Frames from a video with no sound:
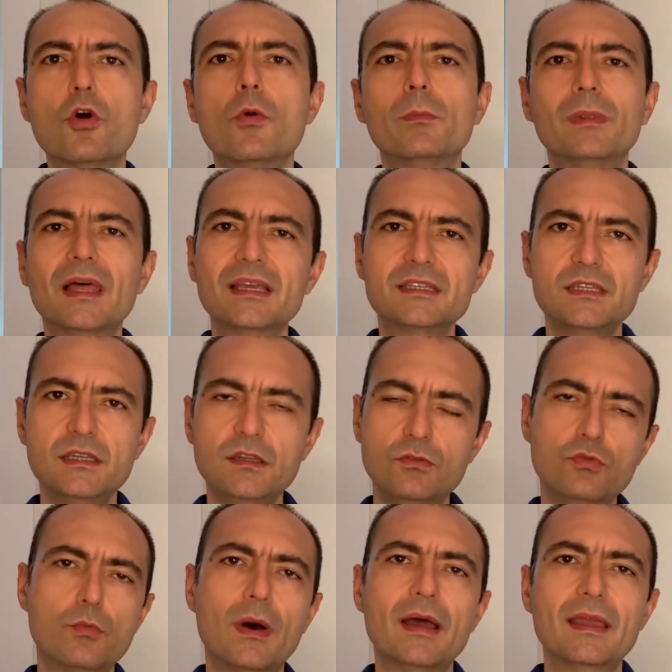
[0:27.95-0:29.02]
complexity
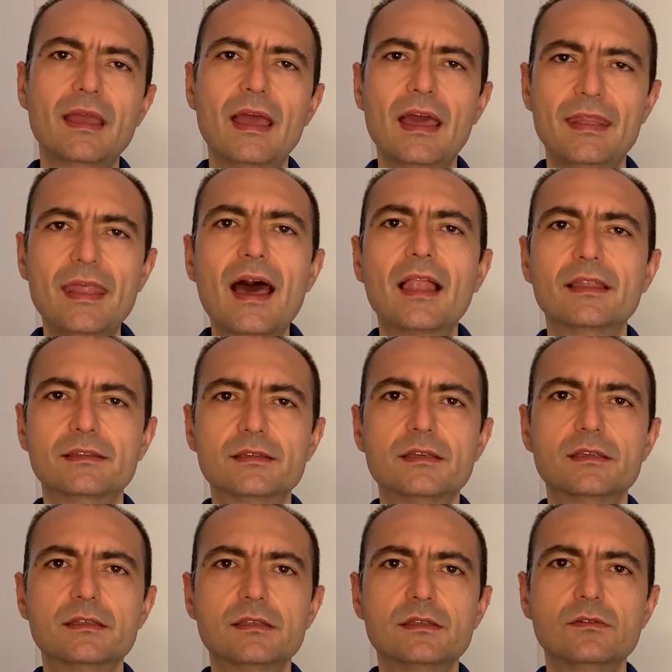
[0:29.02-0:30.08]
to my
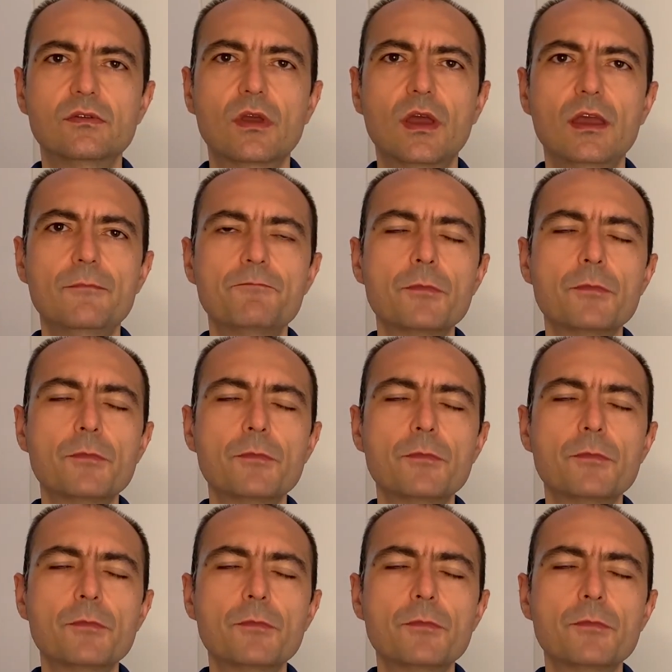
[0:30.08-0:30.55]
analysis, okay?